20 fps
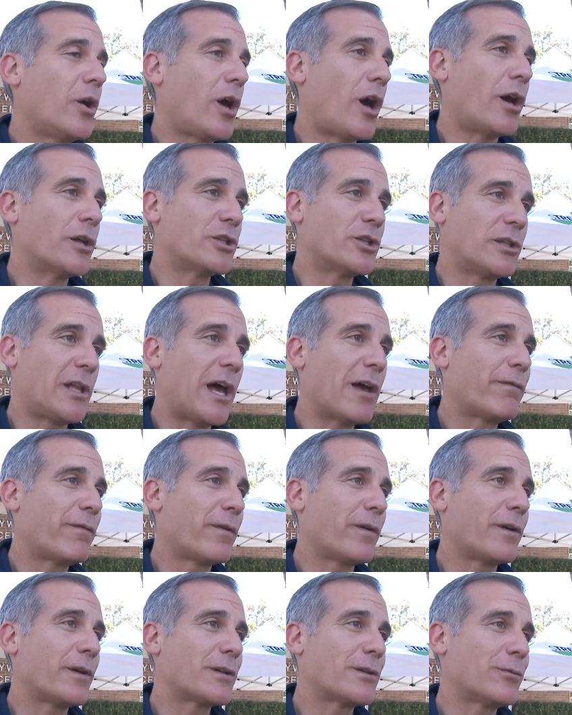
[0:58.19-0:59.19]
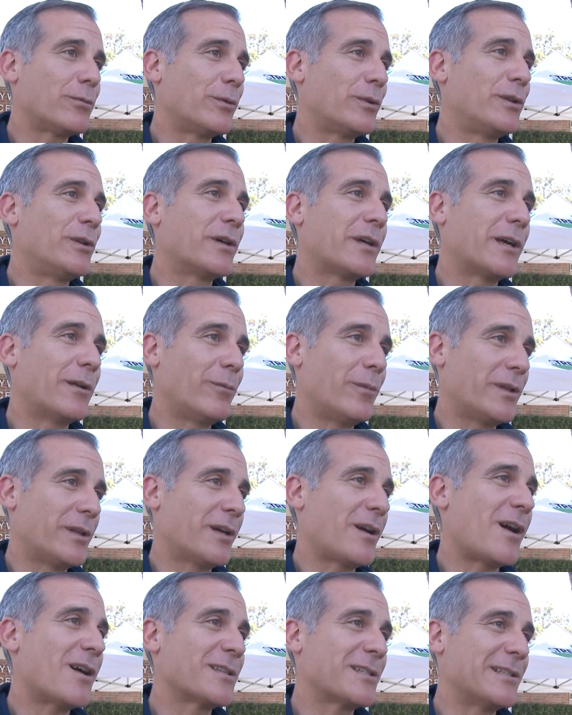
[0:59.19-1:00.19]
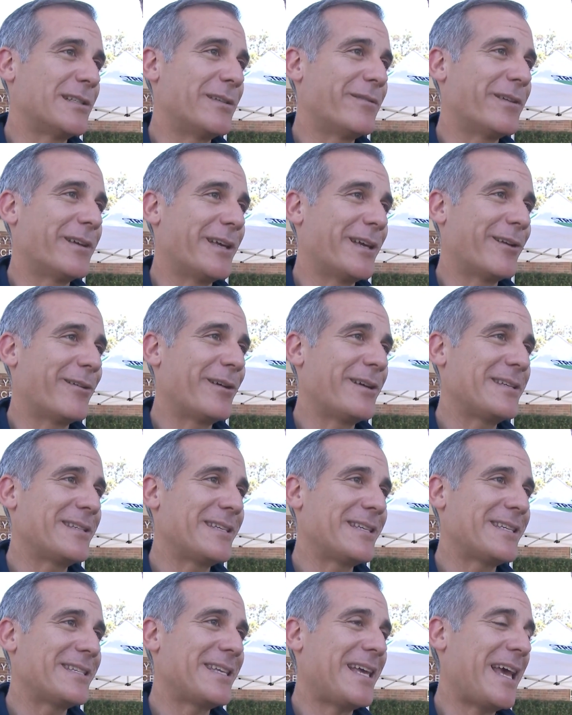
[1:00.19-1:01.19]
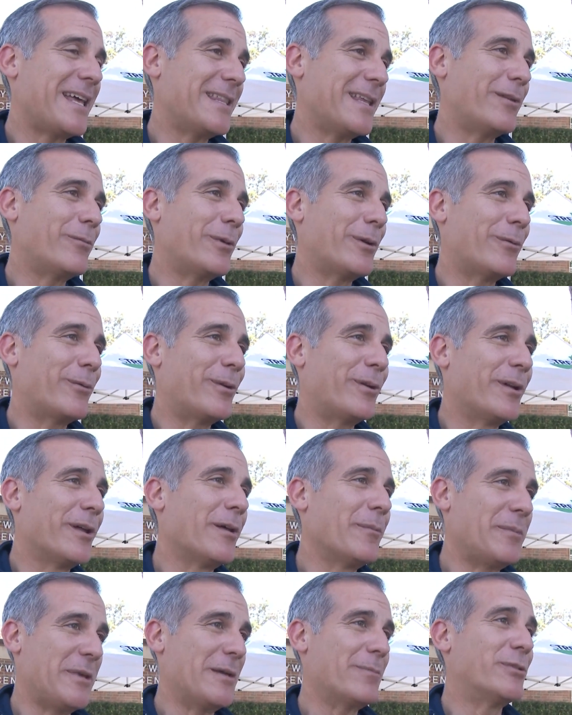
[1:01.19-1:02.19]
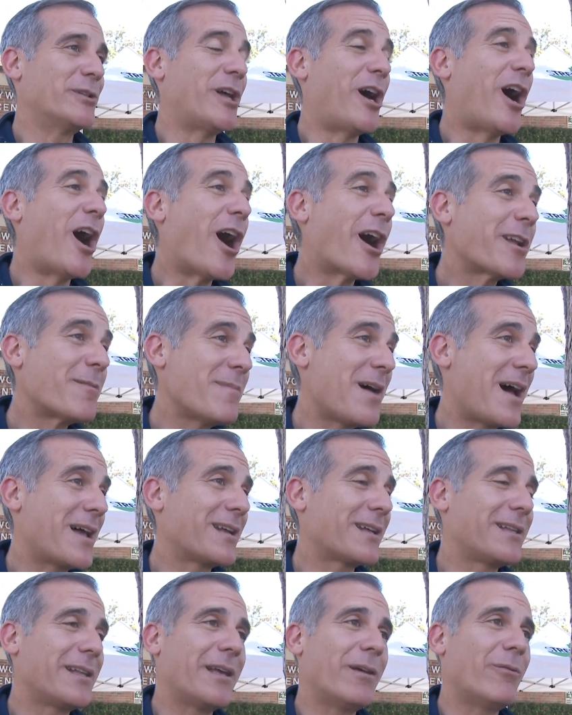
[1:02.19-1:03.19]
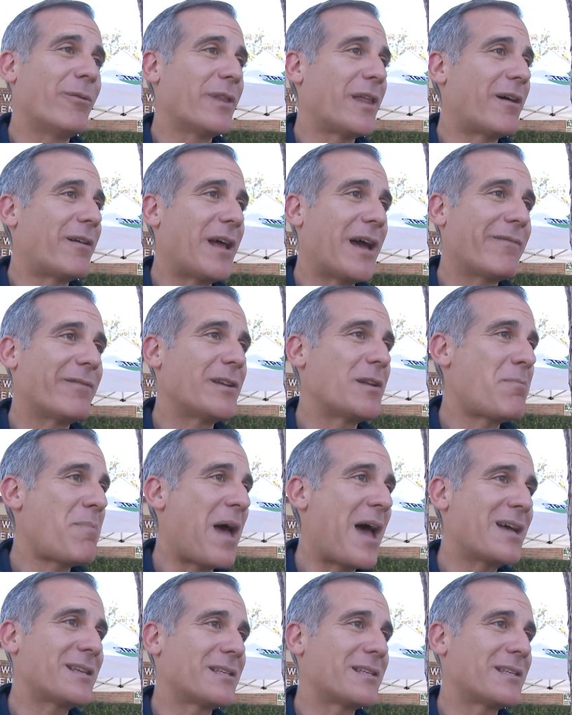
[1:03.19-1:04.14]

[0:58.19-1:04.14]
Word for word: on July 1st, we'll look at what the cost of living increase is, and then we will be able to automatically, without having to pass